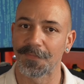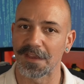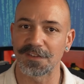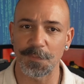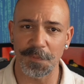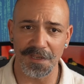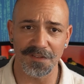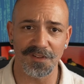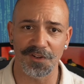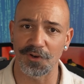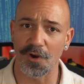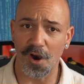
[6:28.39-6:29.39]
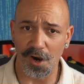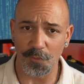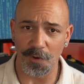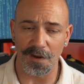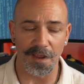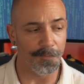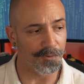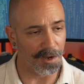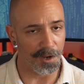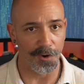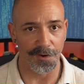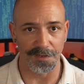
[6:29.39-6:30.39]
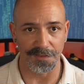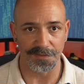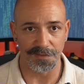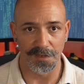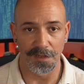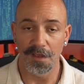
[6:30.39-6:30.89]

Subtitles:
It depends on your hardware and priorities.